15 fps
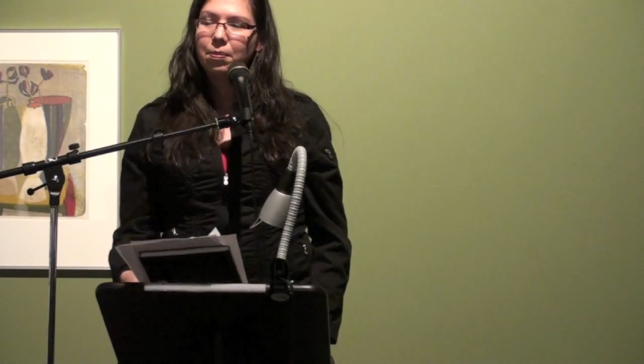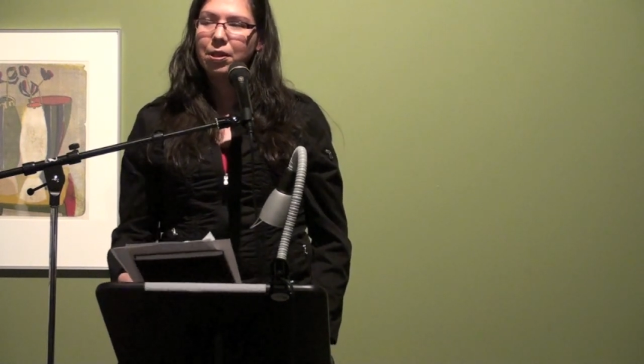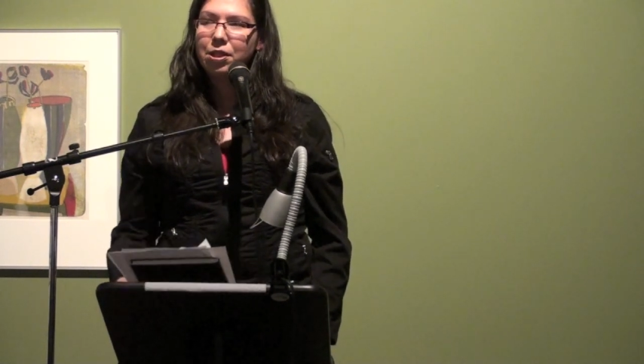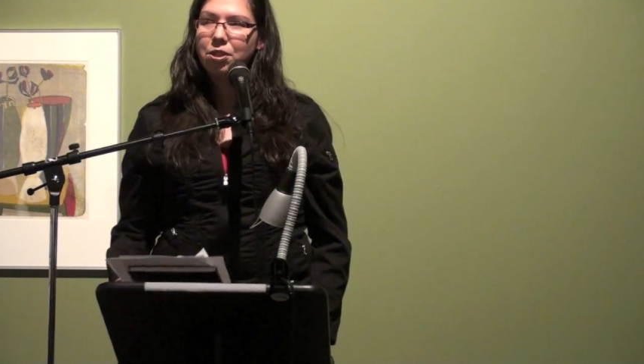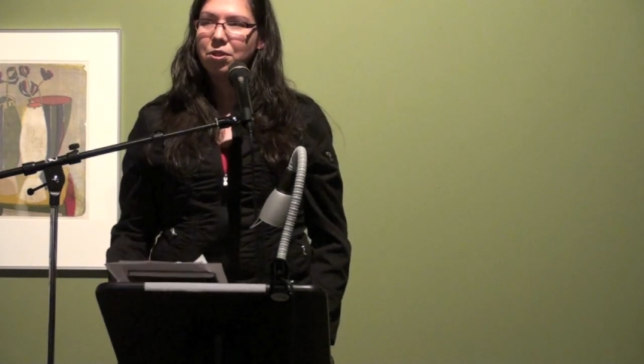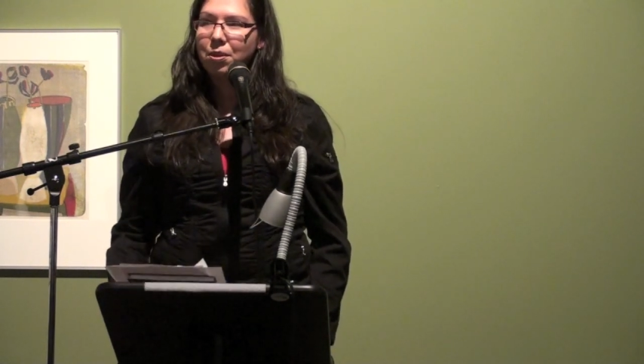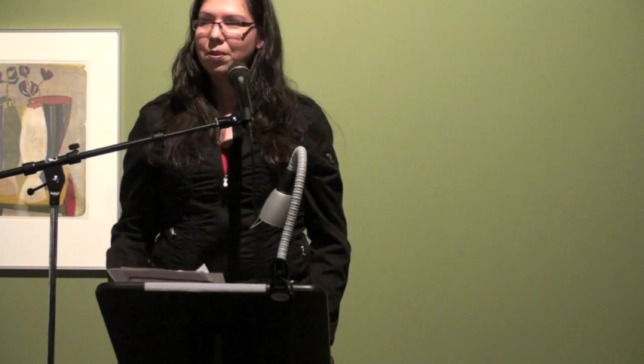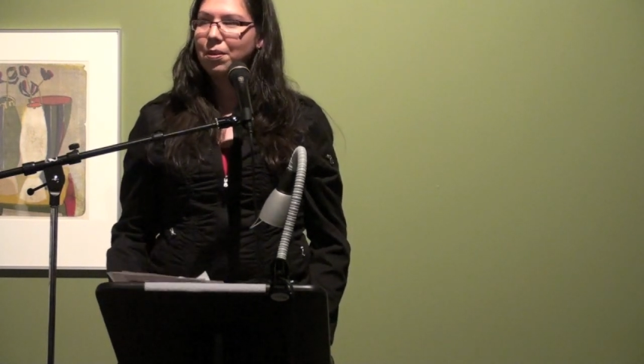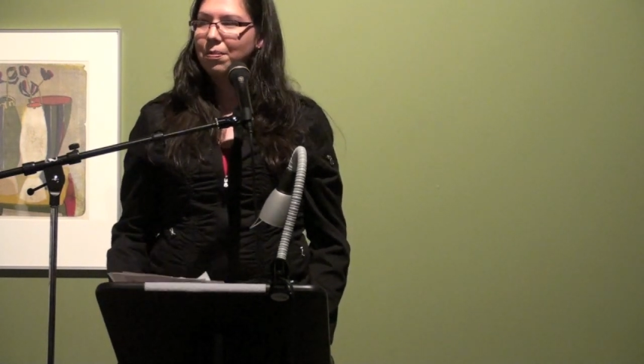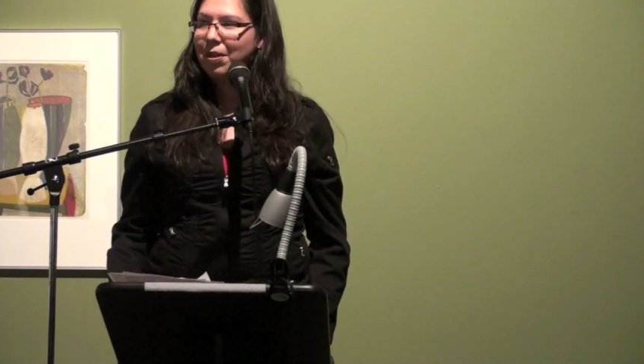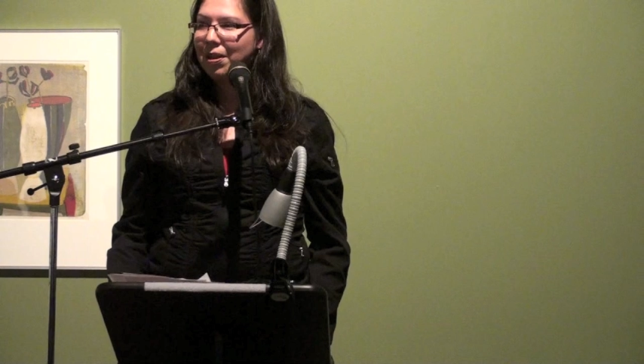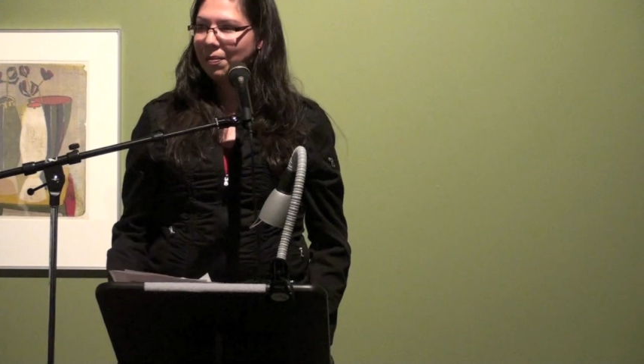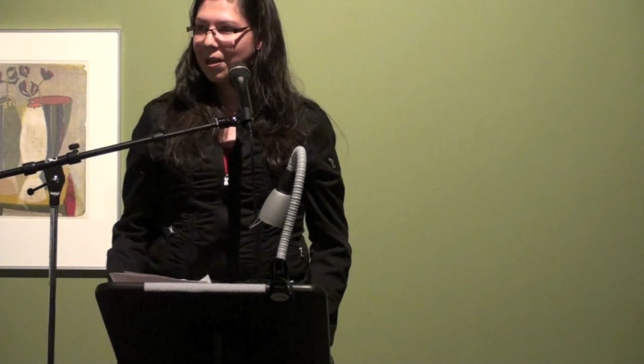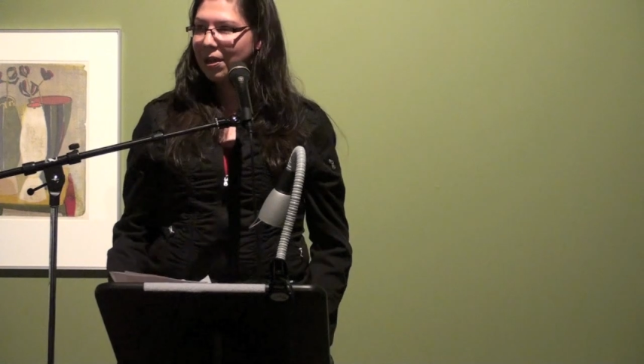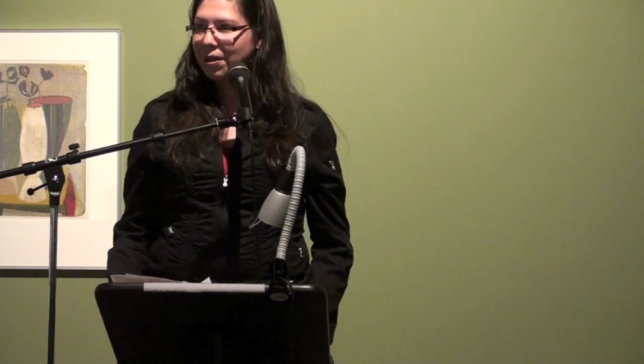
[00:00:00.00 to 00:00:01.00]
Please join with
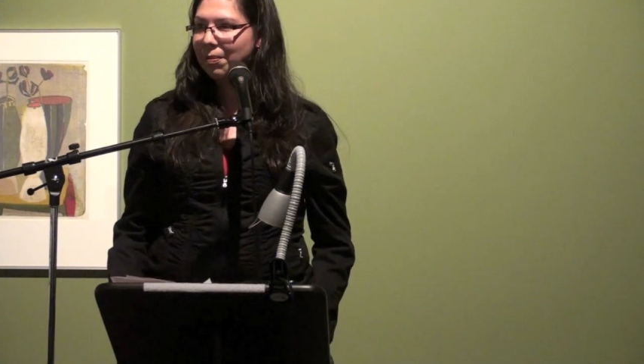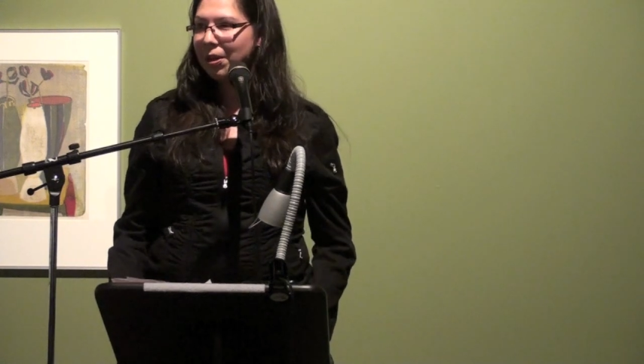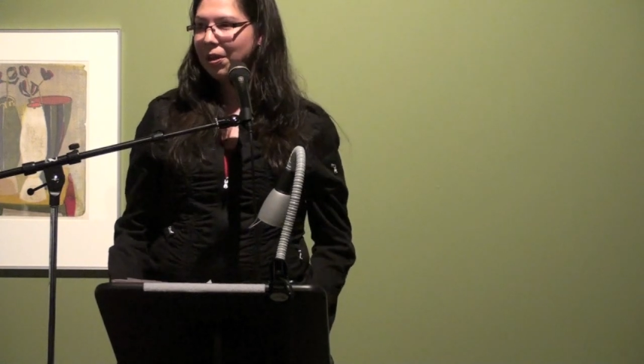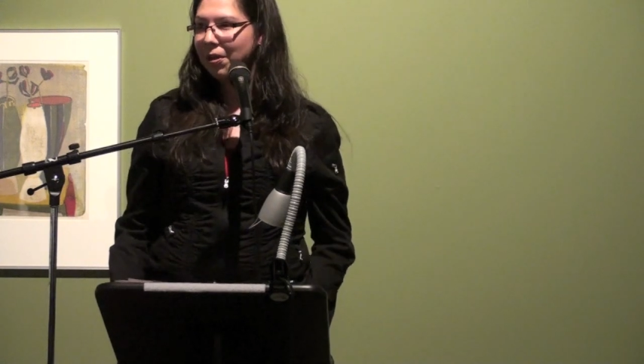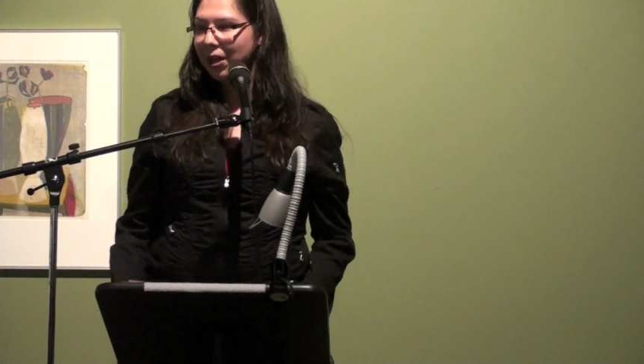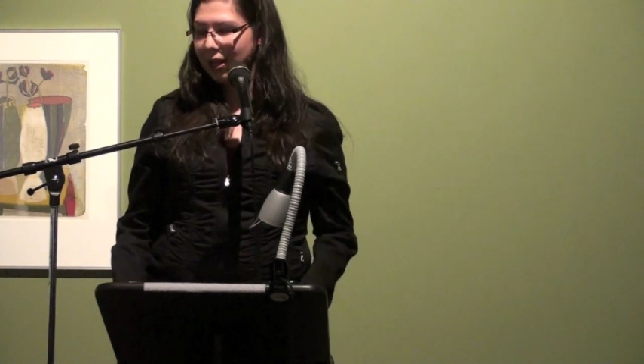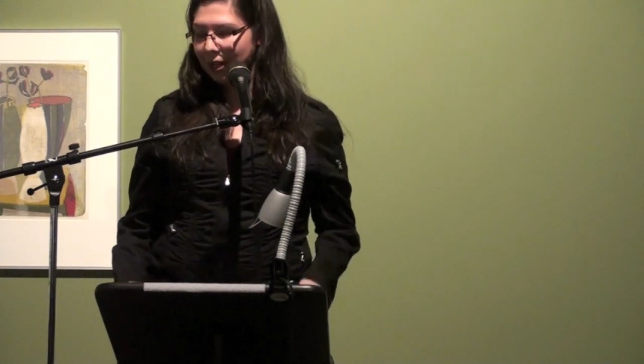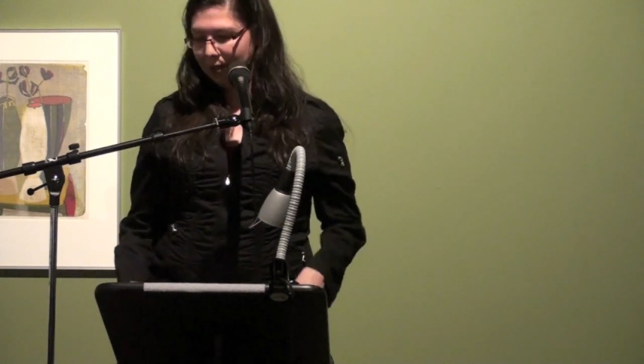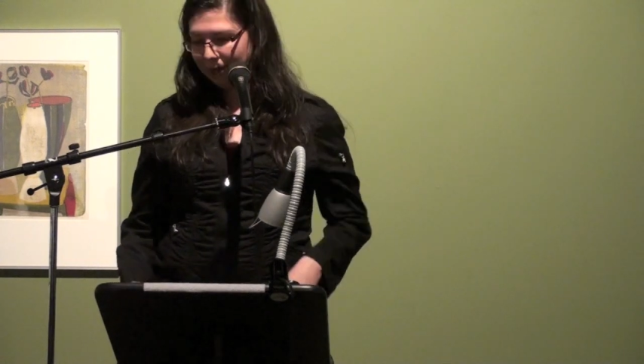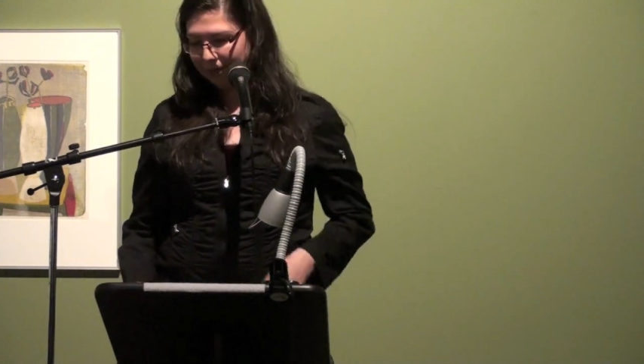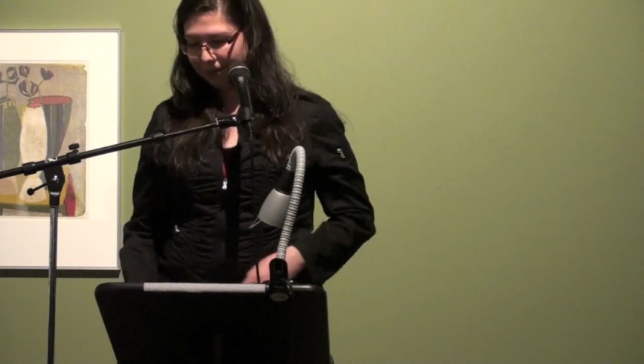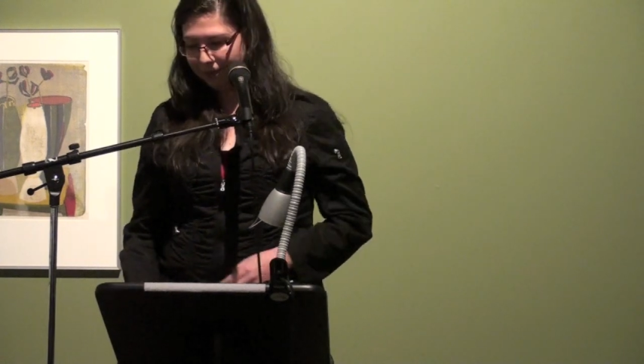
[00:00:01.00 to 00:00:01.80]
me in welcoming Greg.